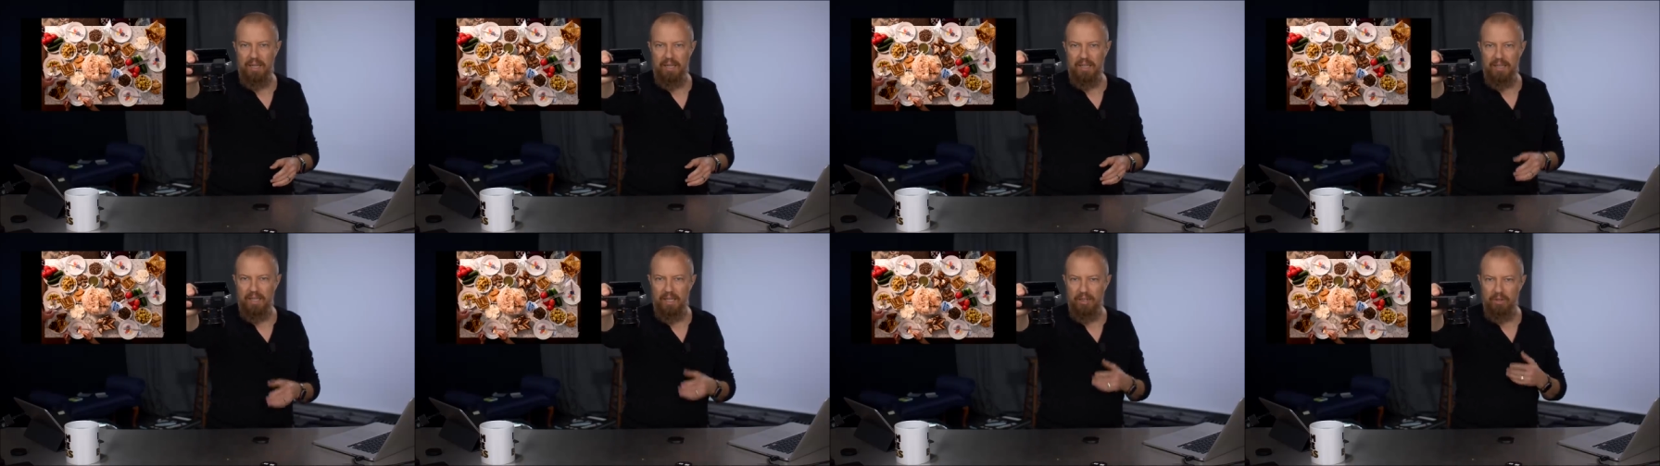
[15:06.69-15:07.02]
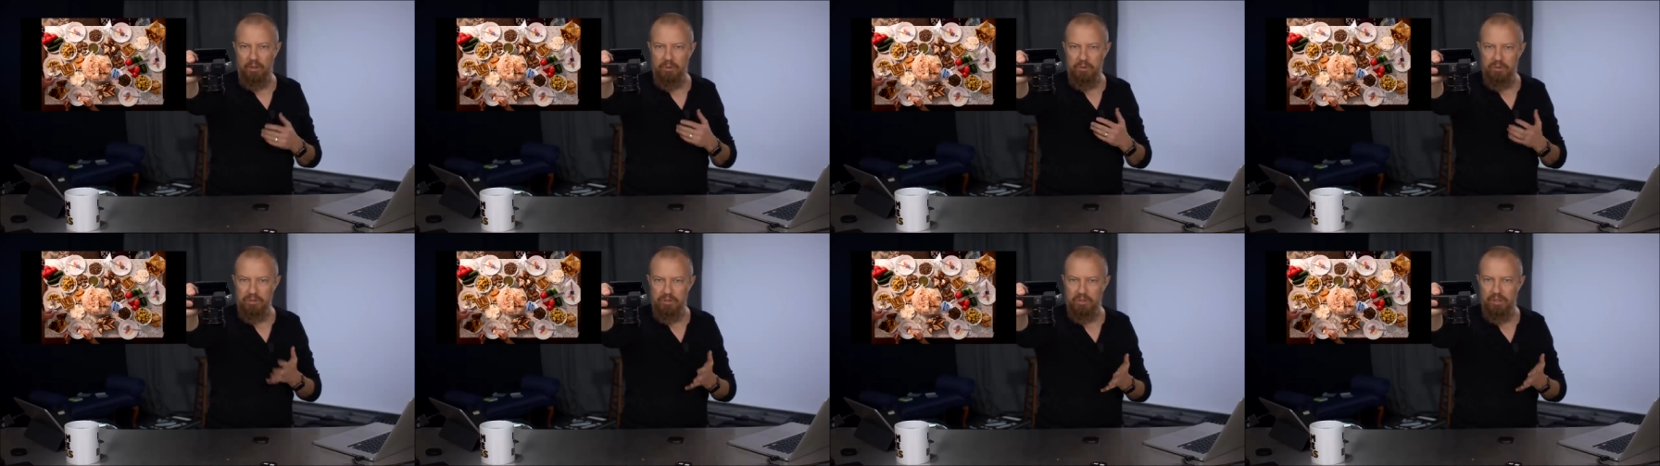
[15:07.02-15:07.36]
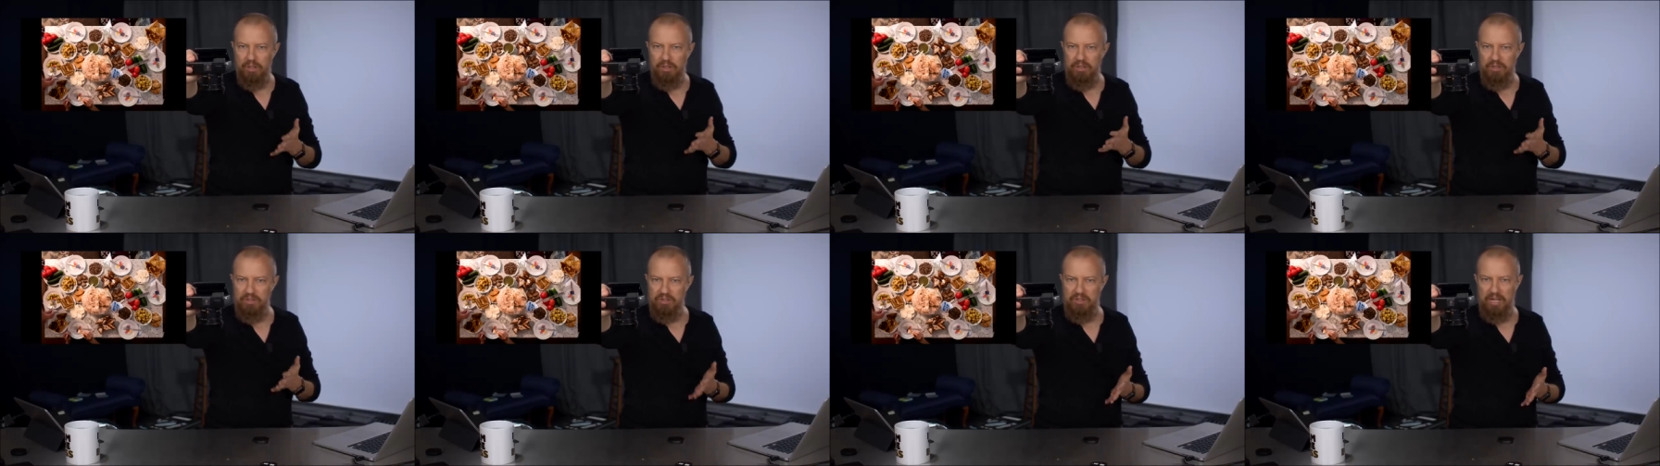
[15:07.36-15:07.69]
get those
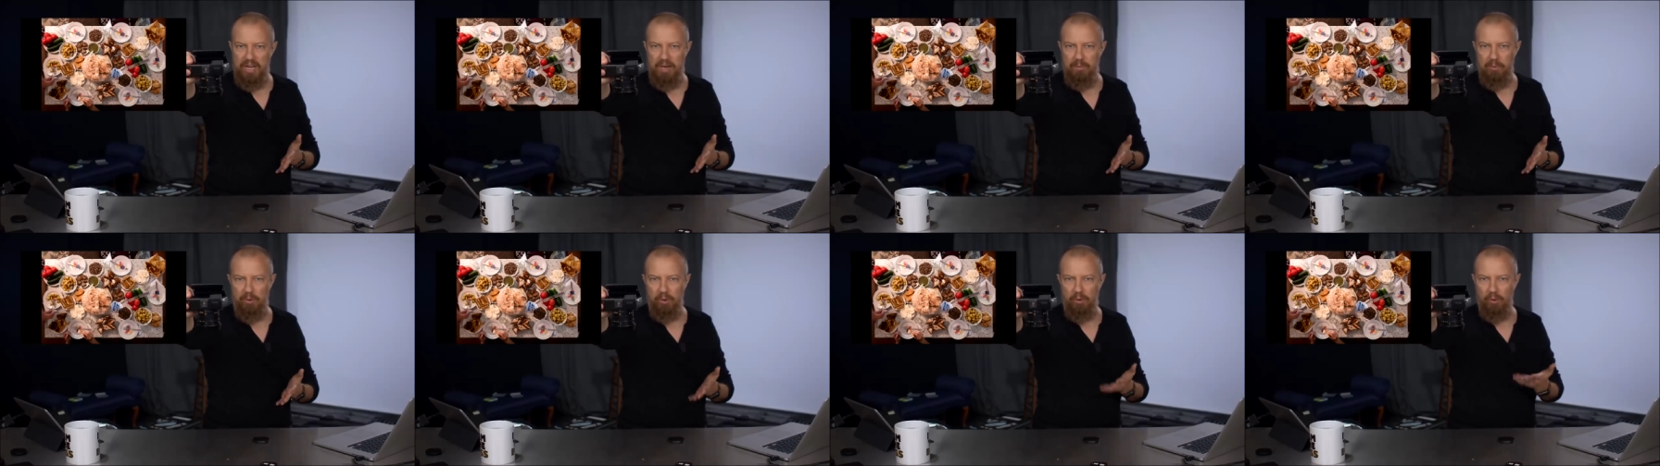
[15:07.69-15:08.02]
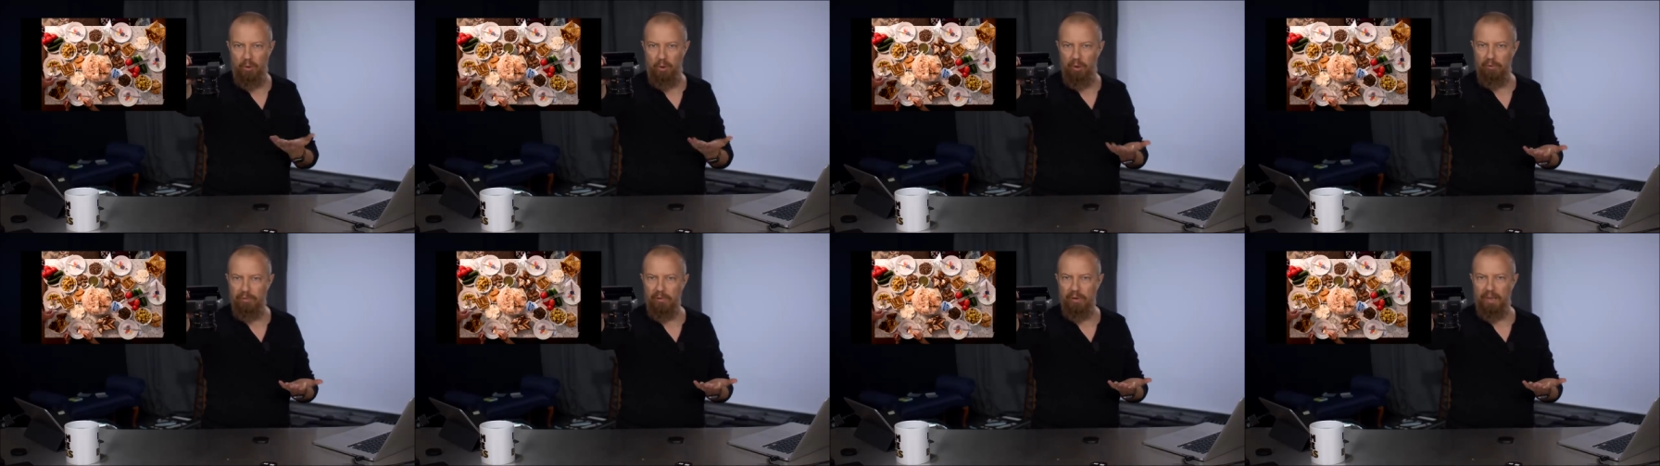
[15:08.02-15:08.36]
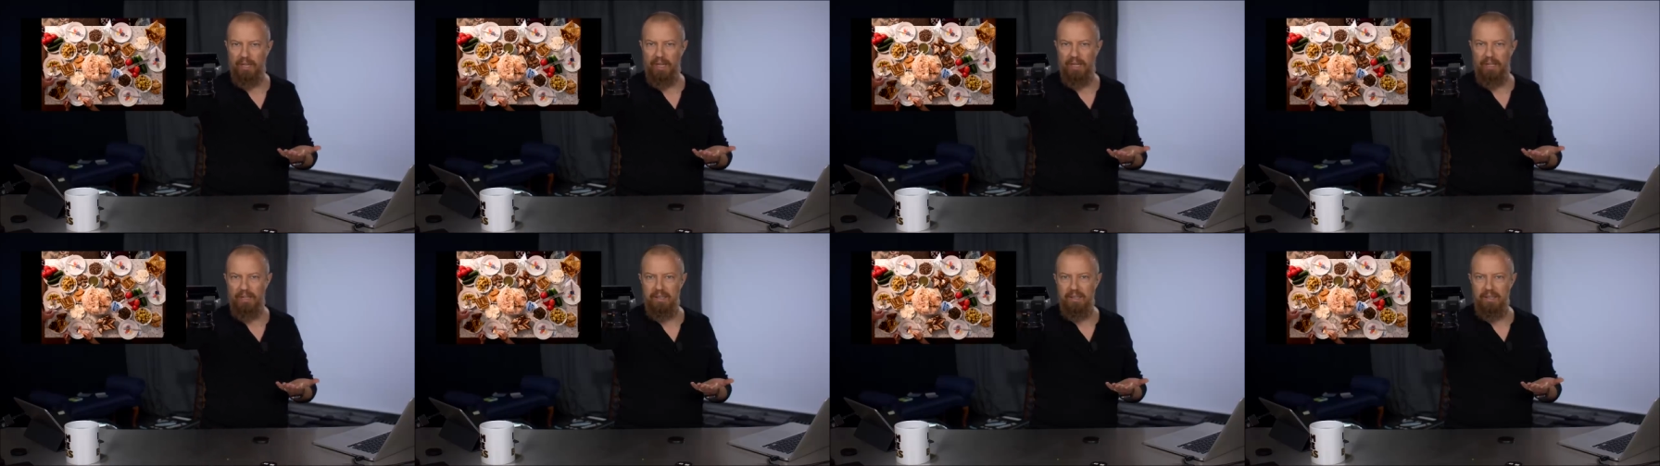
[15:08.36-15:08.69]
good, stable
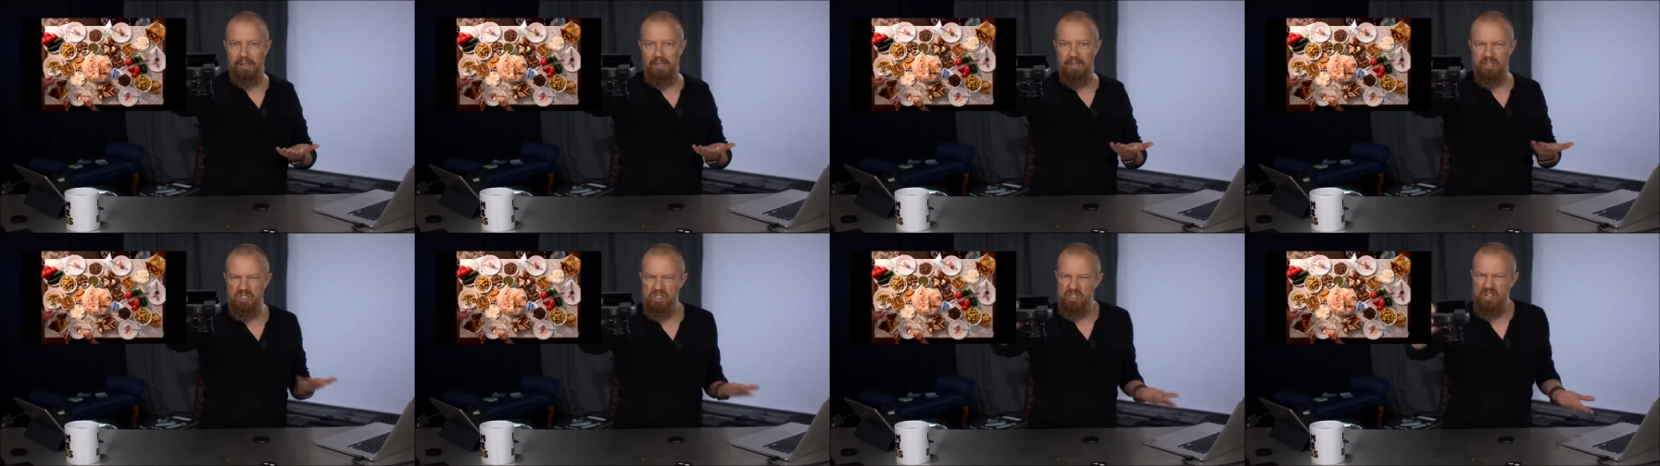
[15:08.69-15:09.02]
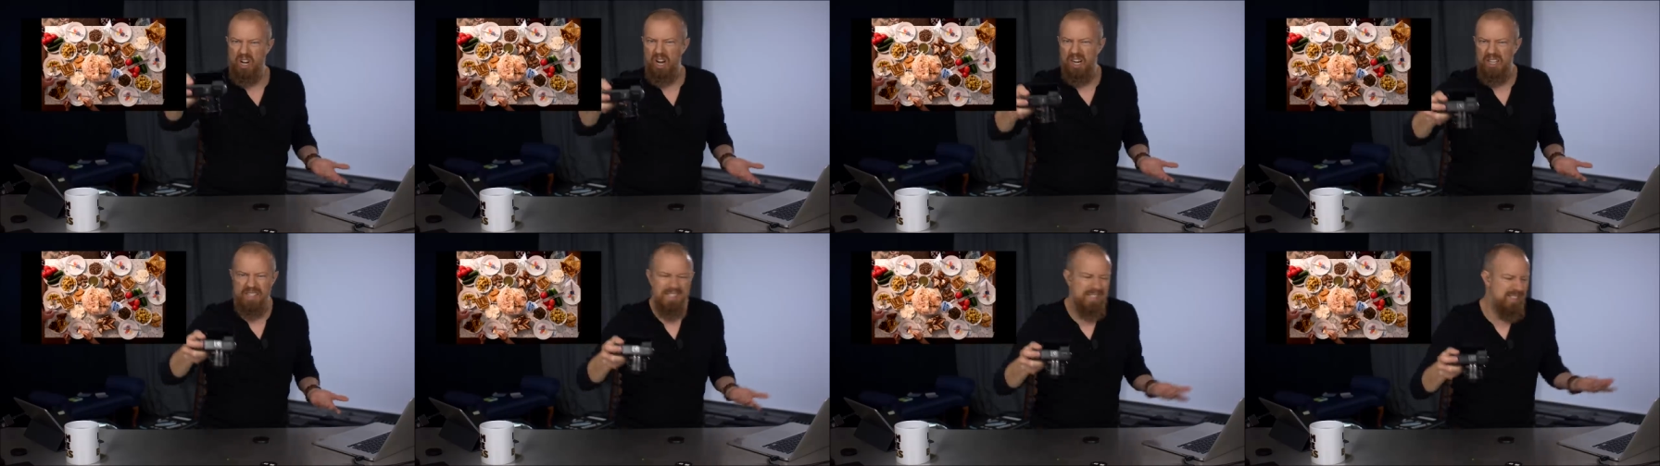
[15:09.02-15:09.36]
overhead shots.